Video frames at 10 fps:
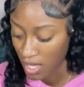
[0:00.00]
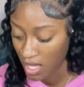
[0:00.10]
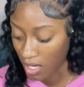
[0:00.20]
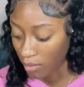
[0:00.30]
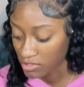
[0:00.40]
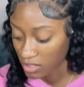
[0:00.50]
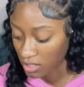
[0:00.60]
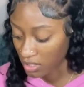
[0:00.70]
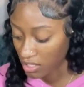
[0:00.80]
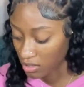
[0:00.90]
And I'm gonna tell her
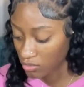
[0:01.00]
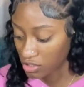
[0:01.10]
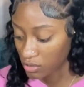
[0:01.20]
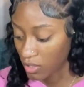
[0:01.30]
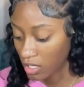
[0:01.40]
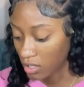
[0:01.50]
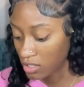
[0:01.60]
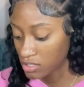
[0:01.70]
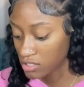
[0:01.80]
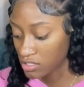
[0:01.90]
thank you when she wake up.
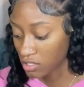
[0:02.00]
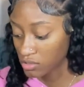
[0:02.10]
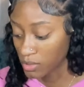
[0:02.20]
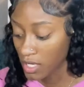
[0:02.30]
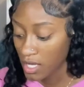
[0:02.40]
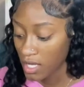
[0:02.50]
This is so sweet.